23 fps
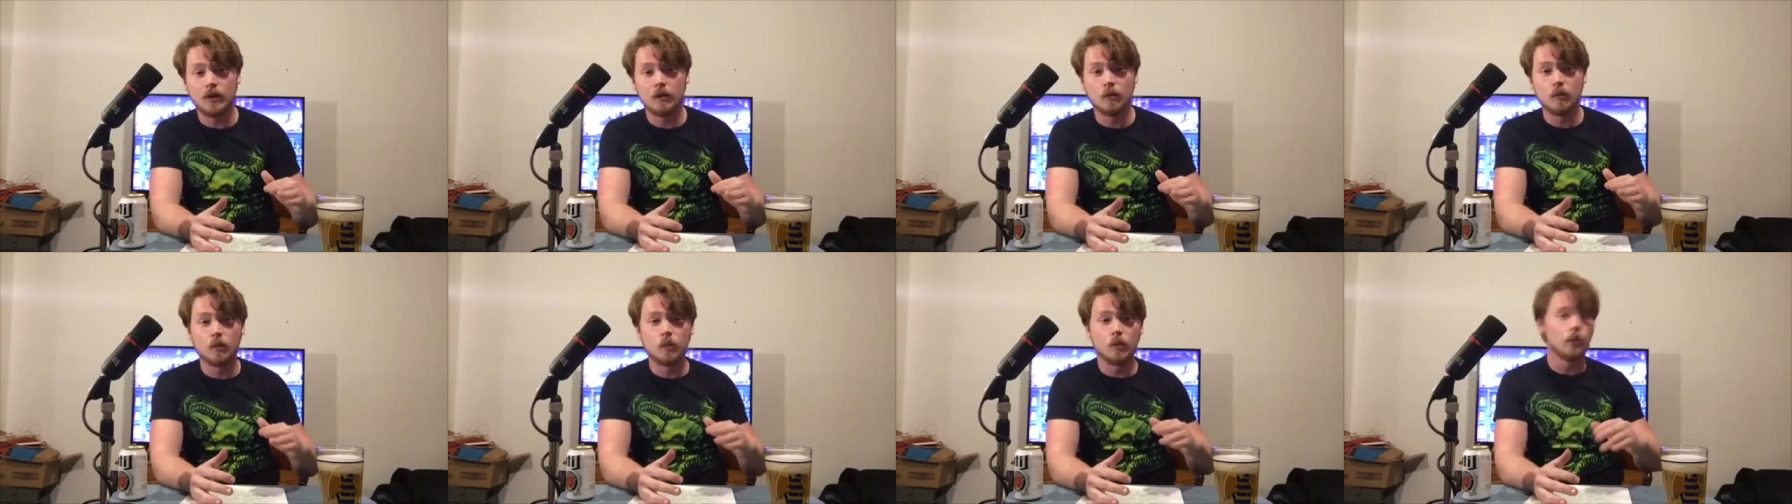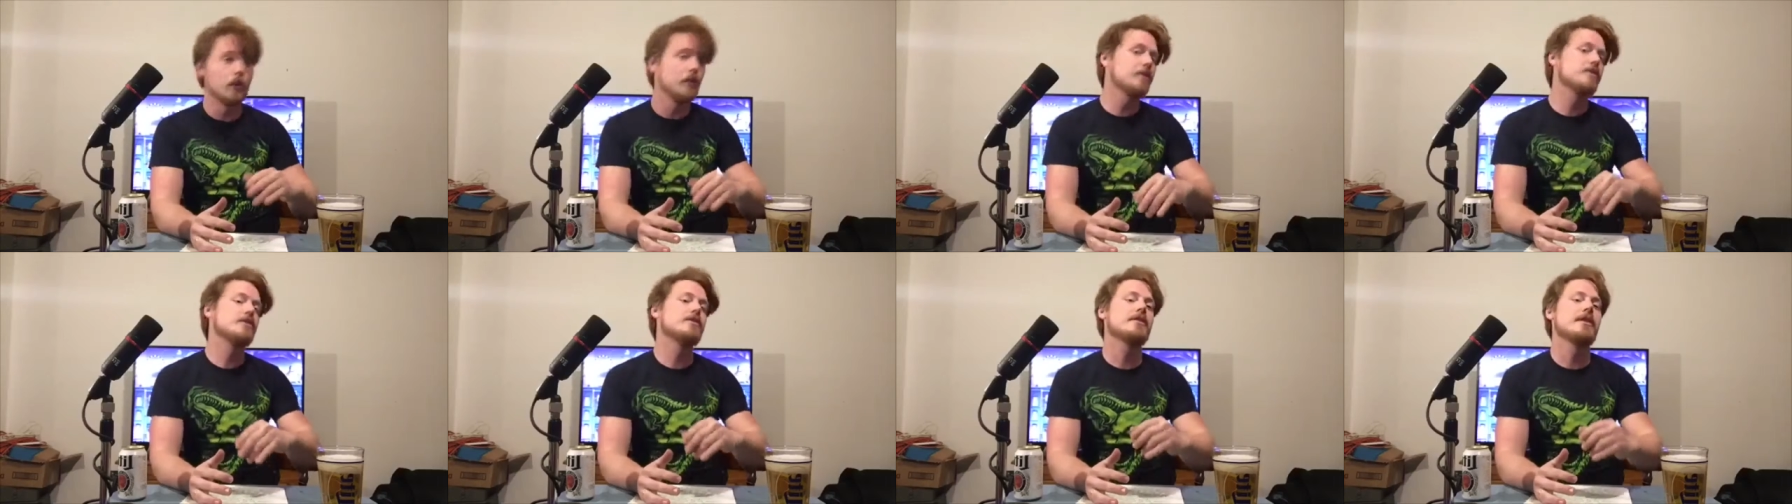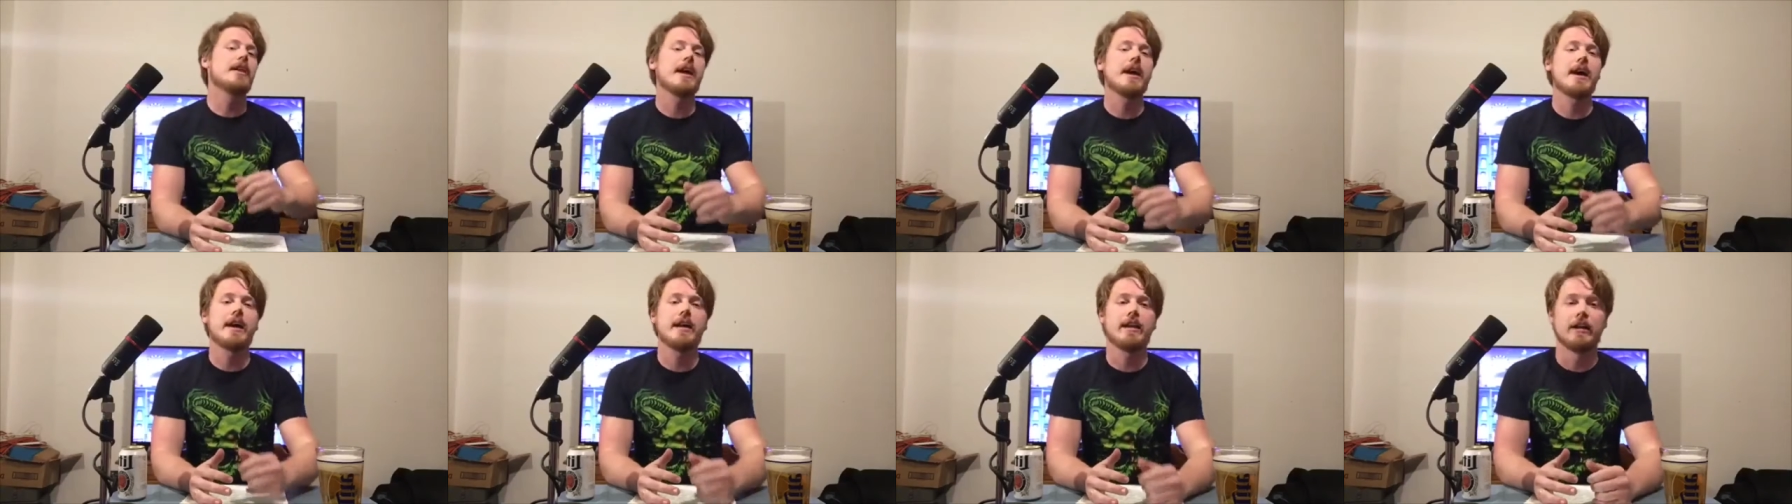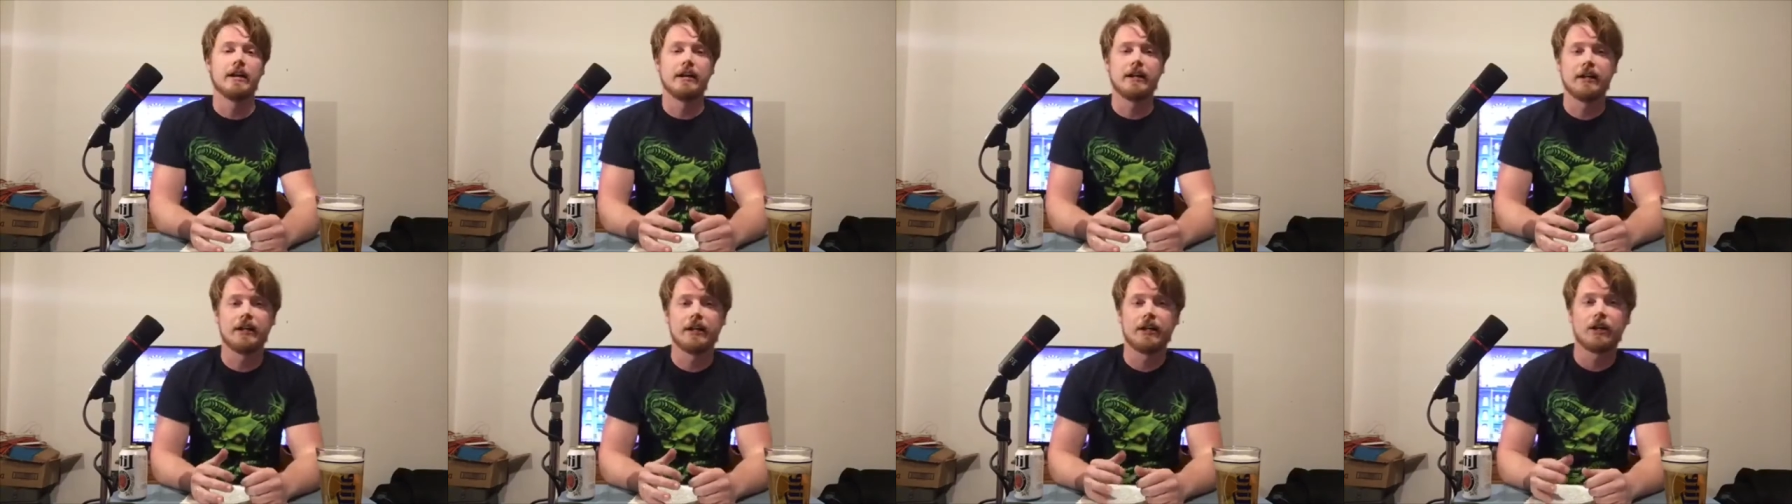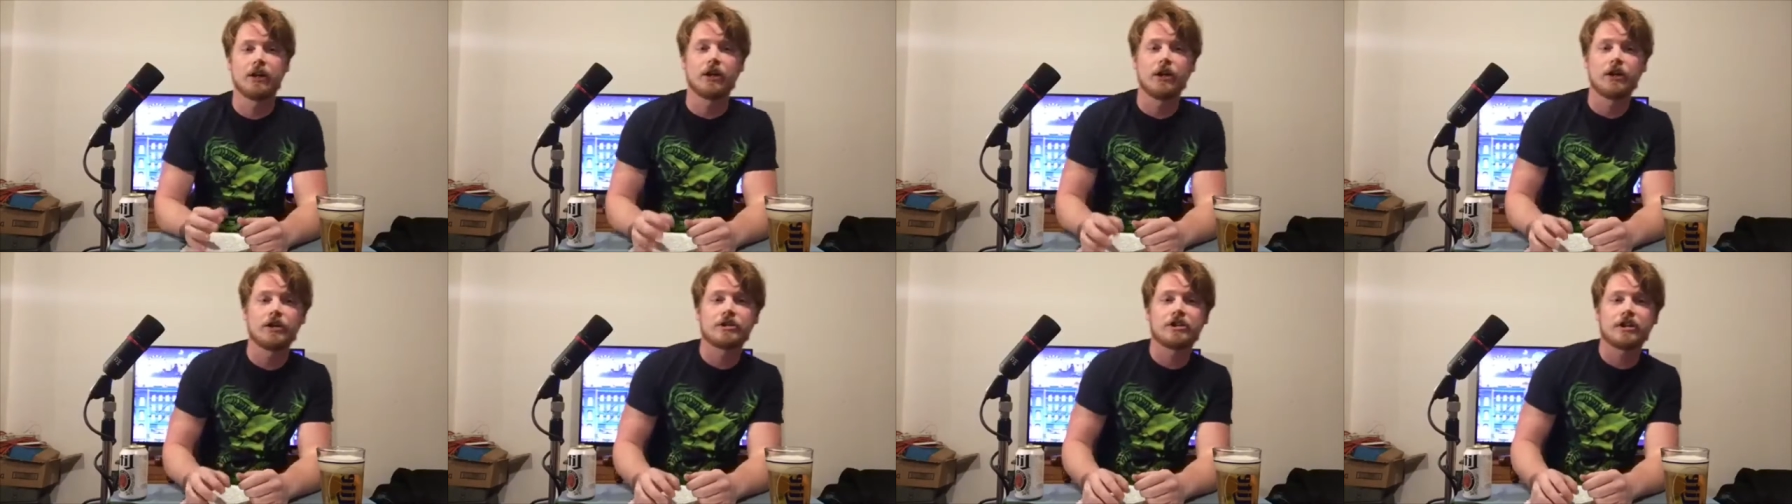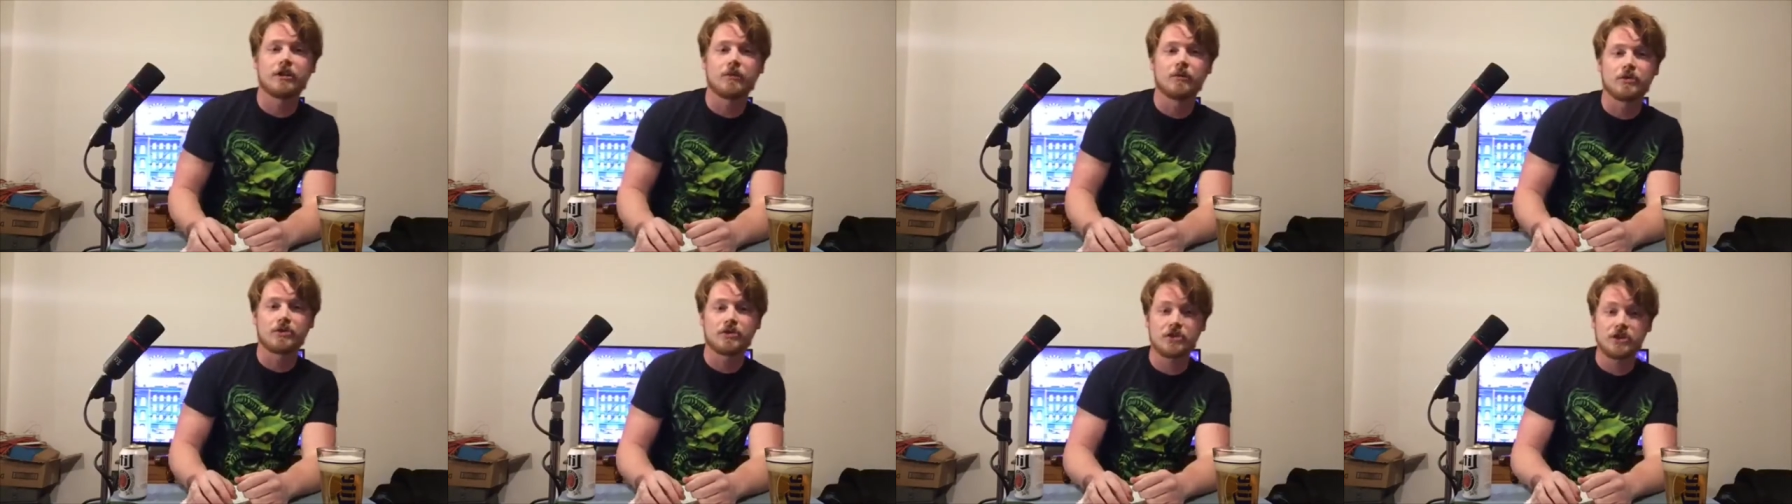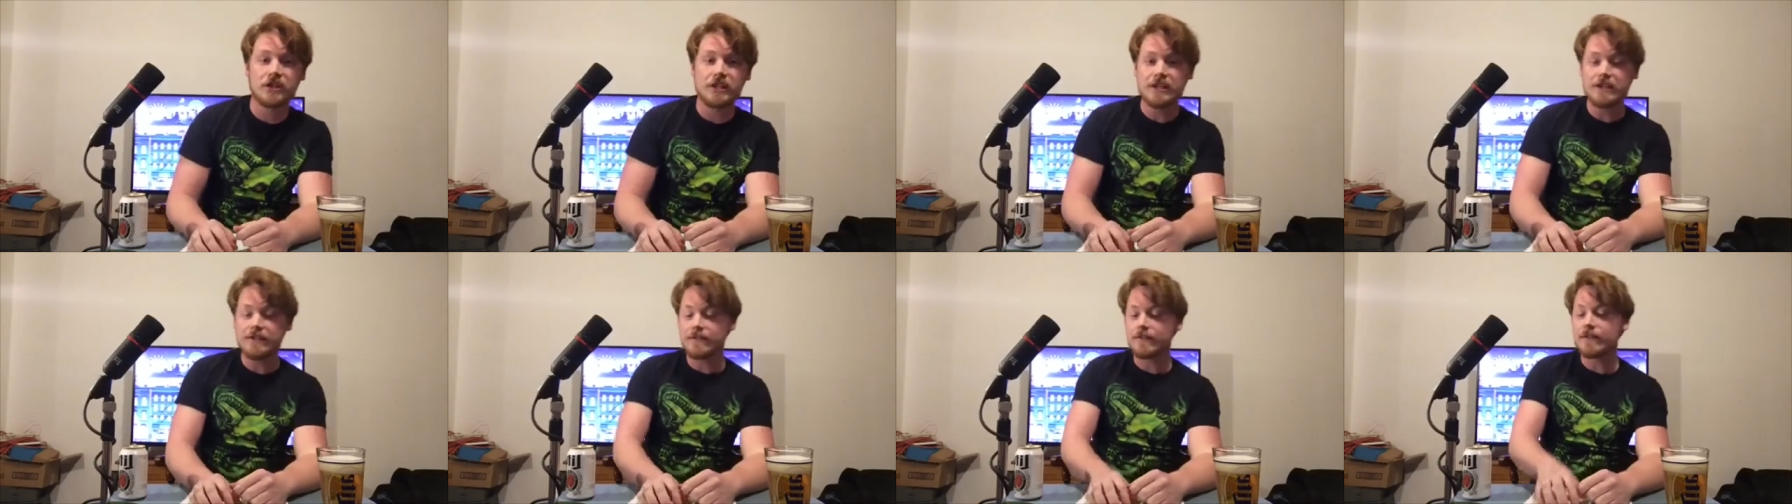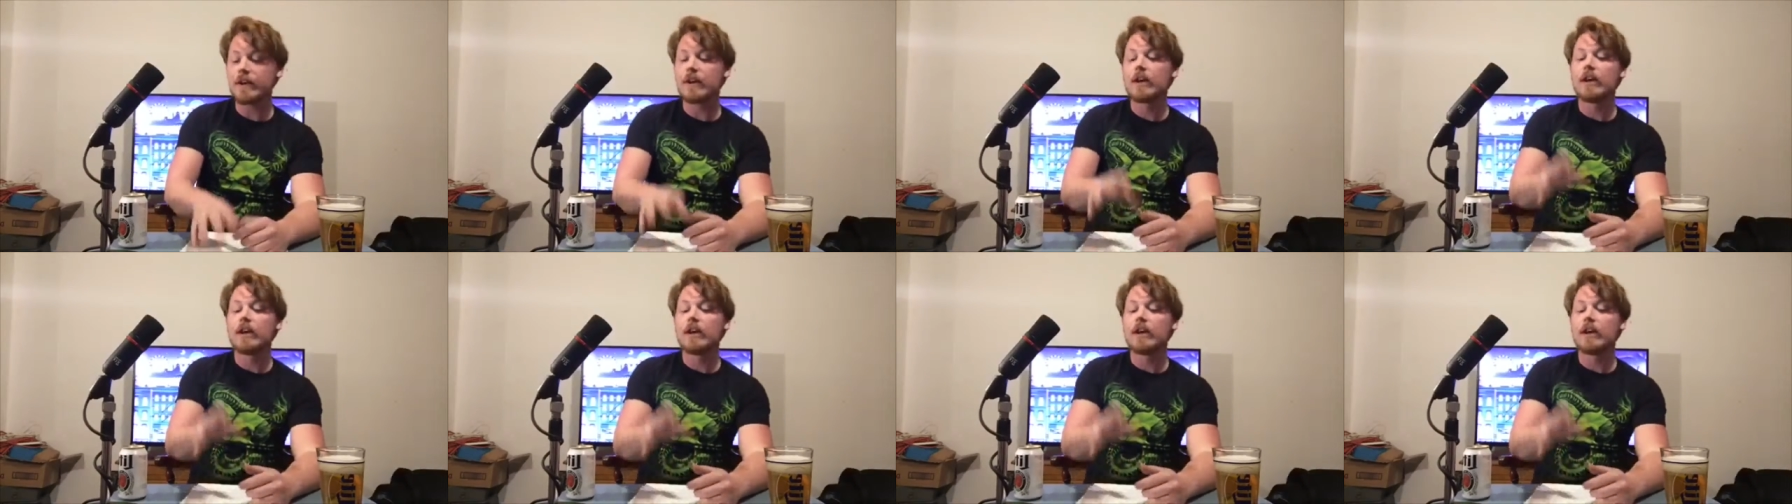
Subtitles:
awards that an artist can receive.